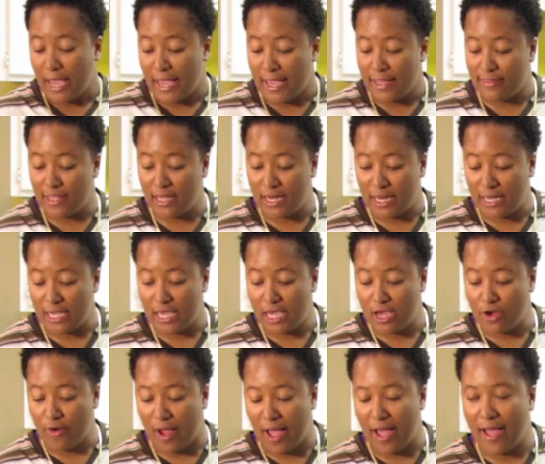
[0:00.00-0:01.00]
and then in
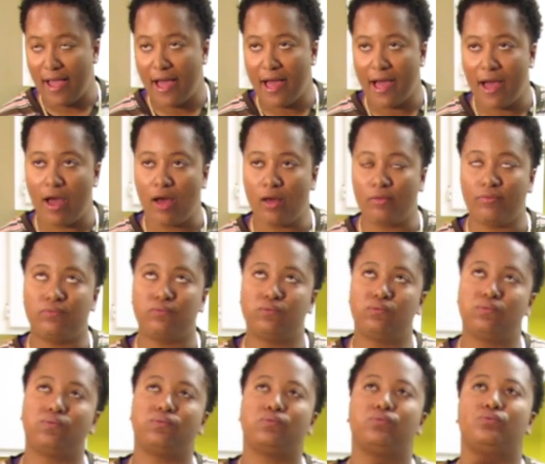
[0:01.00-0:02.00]
here I
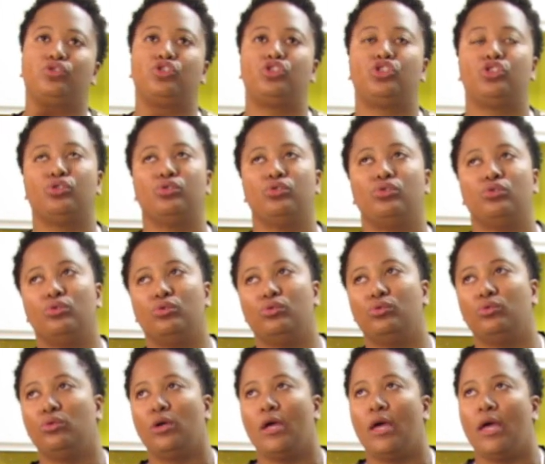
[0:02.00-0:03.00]
have
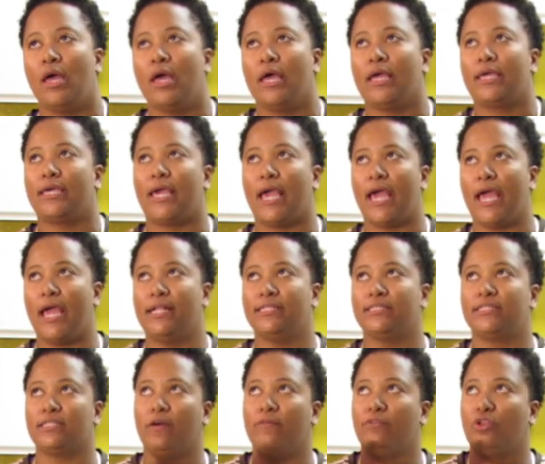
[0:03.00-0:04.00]
2
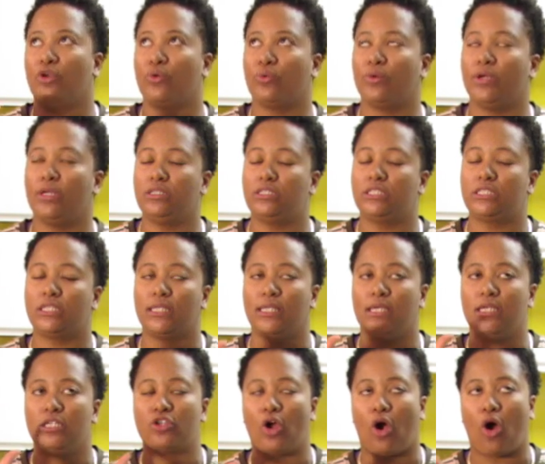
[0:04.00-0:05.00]
cans of the green
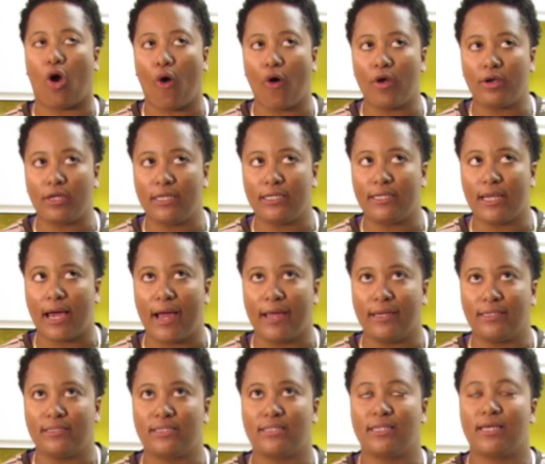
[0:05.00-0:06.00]
chilies already
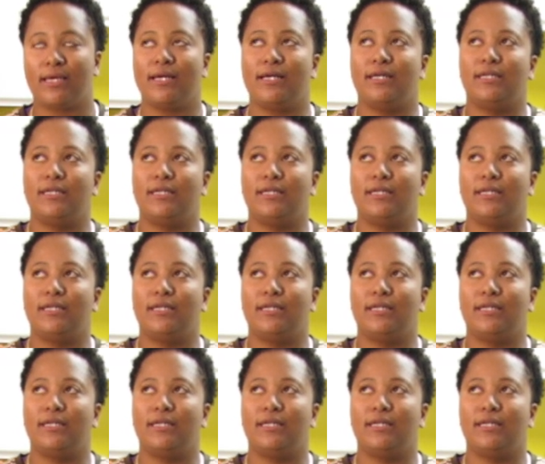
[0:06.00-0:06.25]
diced.